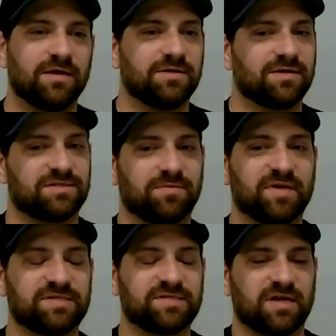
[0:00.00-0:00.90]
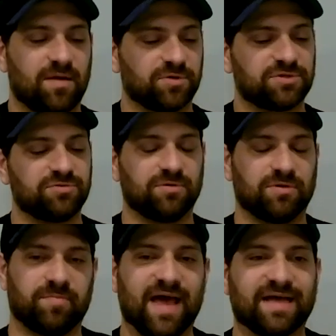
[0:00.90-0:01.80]
you get to mix it up with two of
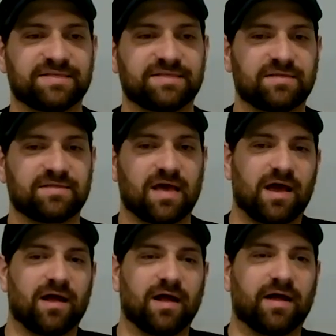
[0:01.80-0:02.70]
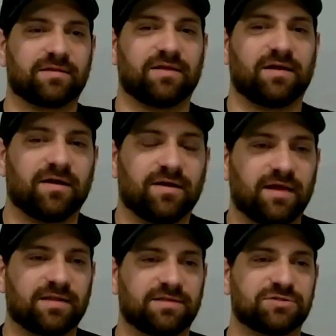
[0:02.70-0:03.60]
the best out there
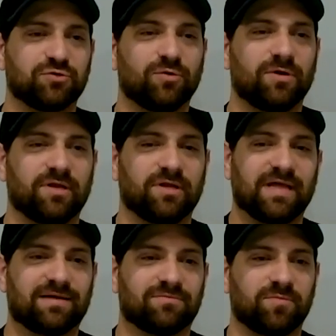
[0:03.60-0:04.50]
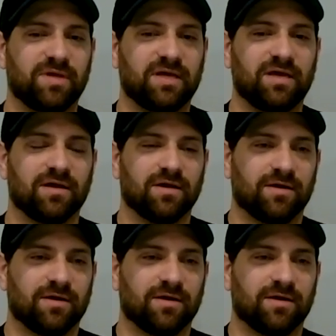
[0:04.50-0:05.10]
at the school, and that will be